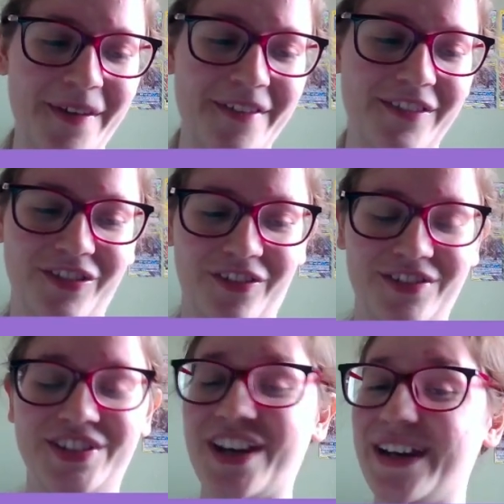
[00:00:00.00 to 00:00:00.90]
We've
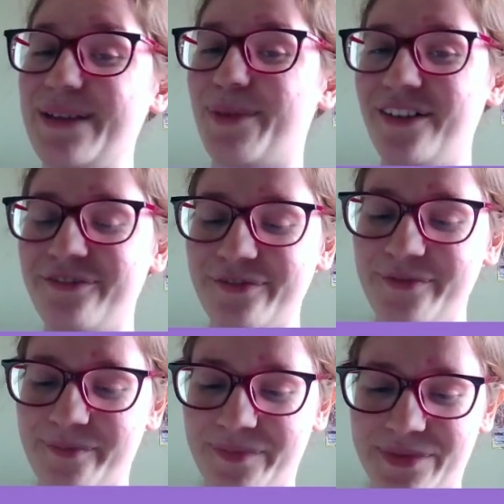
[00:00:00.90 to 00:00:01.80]
got Jigglypuff,
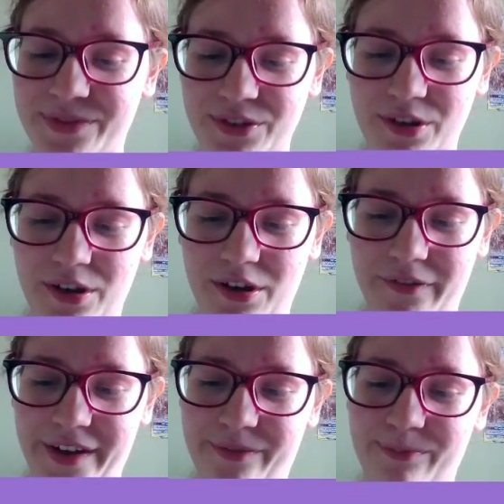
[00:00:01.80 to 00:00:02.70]
who
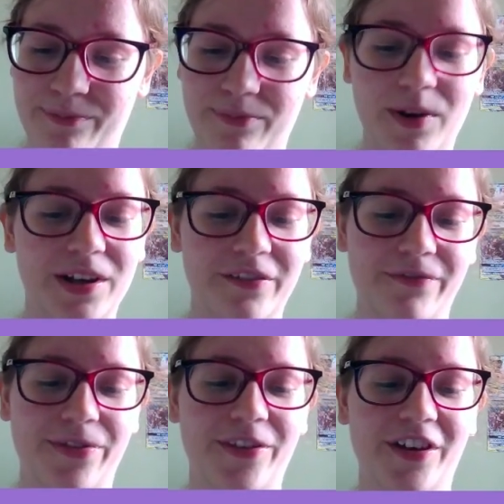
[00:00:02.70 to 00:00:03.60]
is one of
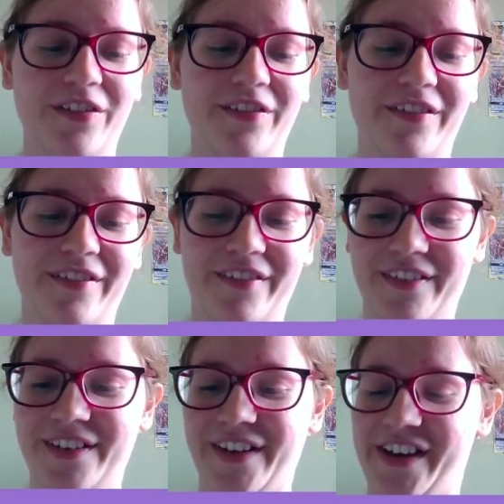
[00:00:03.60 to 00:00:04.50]
the
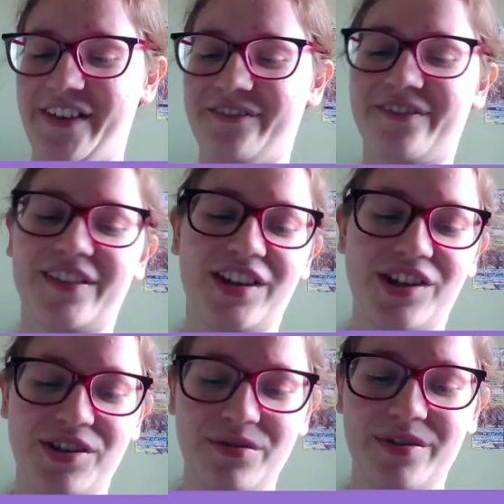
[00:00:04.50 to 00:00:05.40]

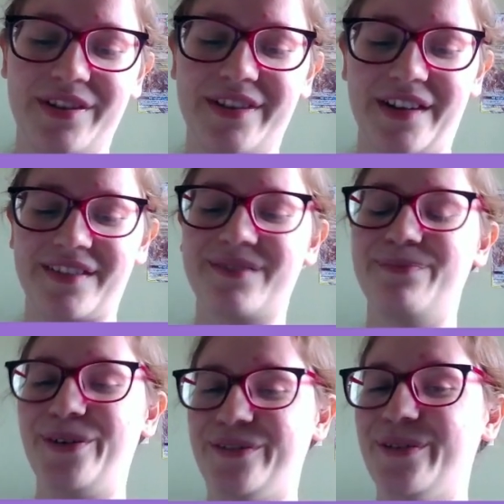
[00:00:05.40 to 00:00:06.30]
cutest
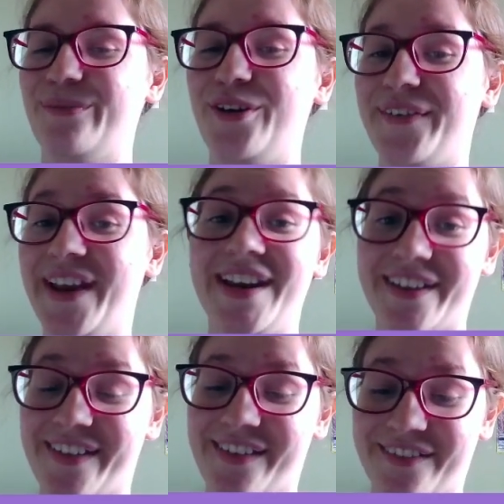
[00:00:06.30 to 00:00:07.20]
Pokemon in
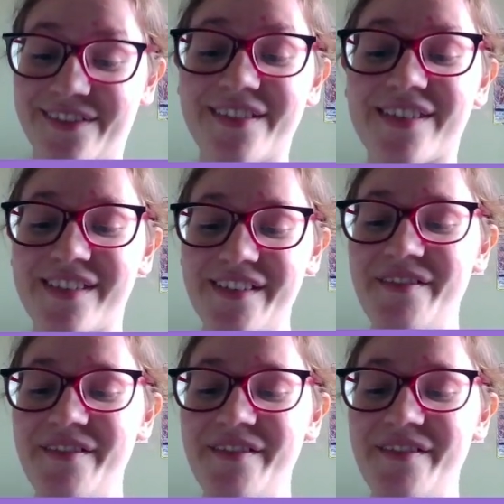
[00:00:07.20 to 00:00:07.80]
existence.